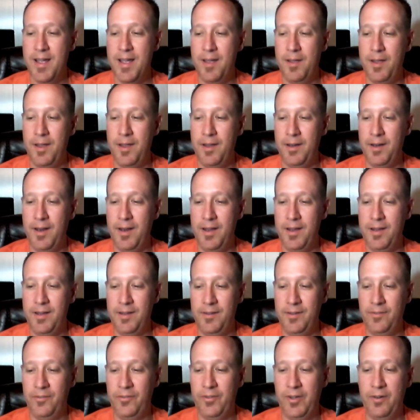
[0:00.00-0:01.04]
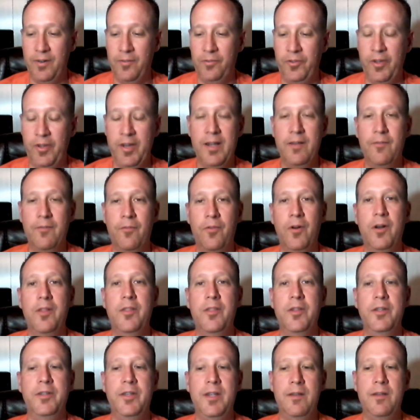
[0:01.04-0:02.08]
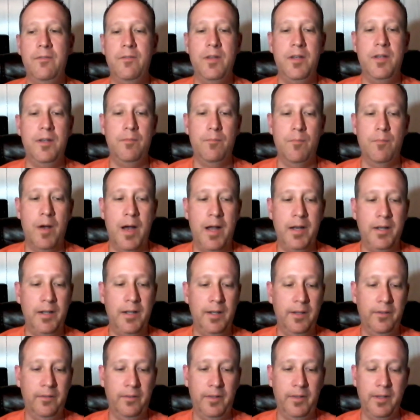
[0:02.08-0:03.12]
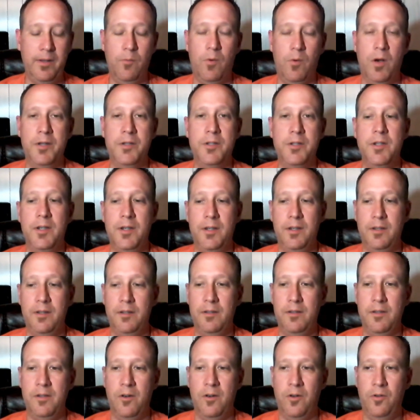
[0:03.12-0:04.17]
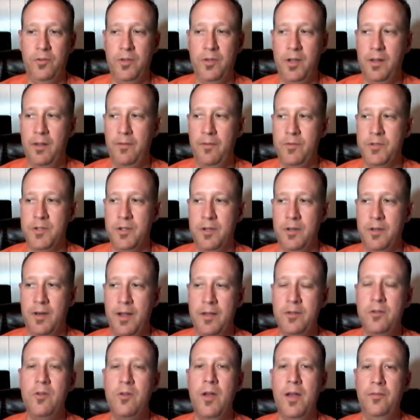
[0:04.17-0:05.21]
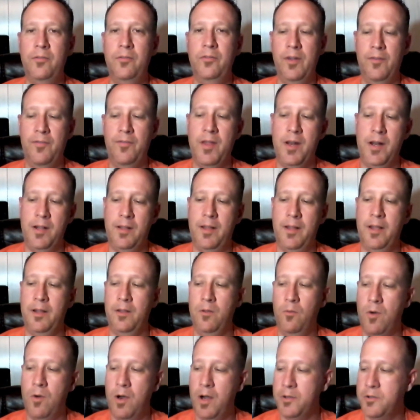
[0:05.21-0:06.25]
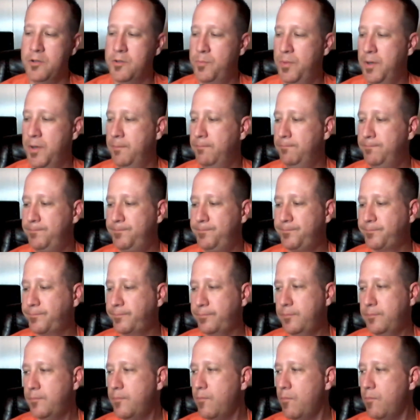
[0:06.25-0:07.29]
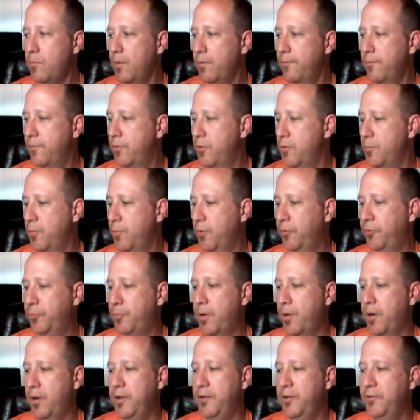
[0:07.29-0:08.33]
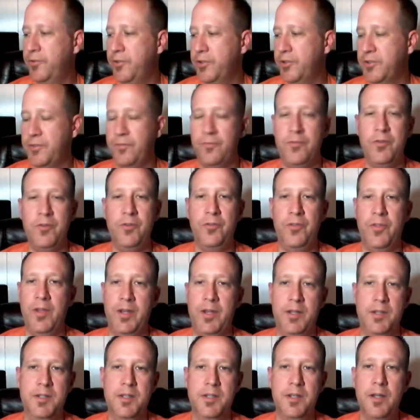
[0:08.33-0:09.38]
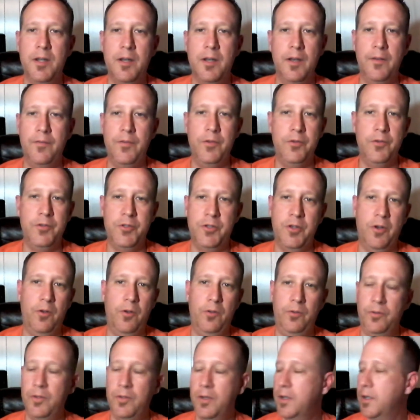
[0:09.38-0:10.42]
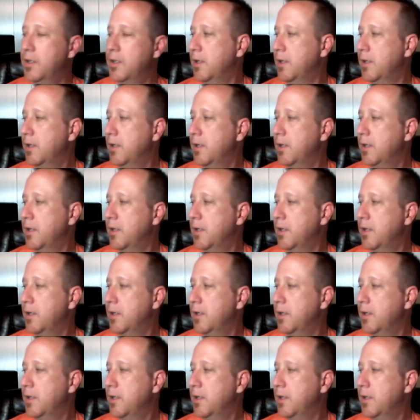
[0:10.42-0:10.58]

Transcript: and instead of sitting in front of the TV mindlessly watching, television. I do have stuff that I like to watch, but for the most part, it's just a few things, a few shows.